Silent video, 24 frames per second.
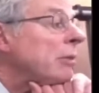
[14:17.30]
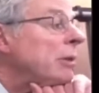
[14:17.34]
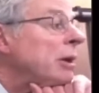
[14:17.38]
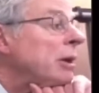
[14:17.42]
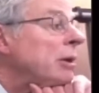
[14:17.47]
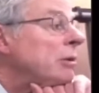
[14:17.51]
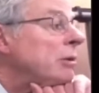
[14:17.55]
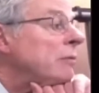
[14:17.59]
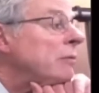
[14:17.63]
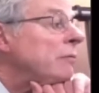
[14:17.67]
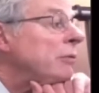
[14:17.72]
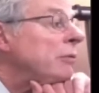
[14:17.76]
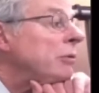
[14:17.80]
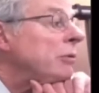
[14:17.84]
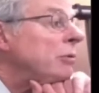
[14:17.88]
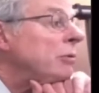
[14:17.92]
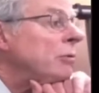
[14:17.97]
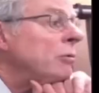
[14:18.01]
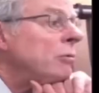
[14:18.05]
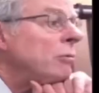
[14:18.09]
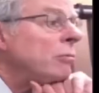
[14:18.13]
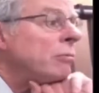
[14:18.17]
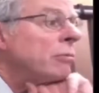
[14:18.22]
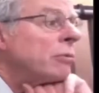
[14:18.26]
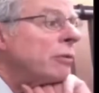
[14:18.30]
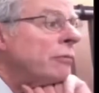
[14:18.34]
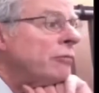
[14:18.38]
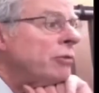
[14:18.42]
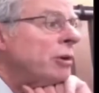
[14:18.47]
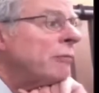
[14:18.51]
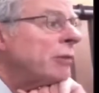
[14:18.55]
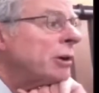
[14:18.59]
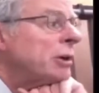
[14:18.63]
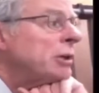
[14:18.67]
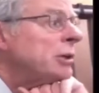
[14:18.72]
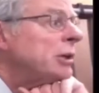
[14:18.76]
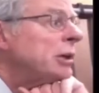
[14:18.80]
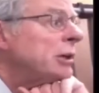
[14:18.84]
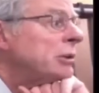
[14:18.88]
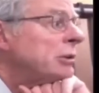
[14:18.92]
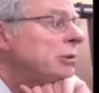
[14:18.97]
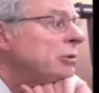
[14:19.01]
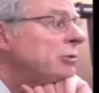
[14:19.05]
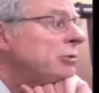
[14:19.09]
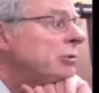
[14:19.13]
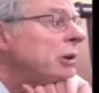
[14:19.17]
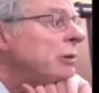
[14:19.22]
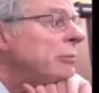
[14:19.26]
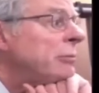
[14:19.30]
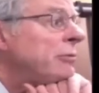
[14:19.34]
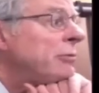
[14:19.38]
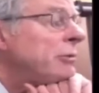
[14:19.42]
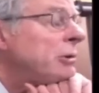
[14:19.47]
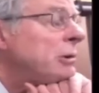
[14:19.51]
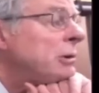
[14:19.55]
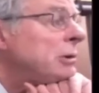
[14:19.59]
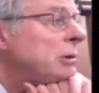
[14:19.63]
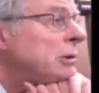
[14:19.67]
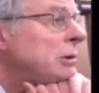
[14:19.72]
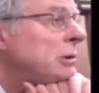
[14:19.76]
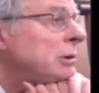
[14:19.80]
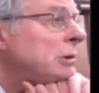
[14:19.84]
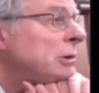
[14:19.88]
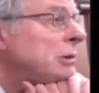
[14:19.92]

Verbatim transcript: And then have you have you ever conducted a trial before?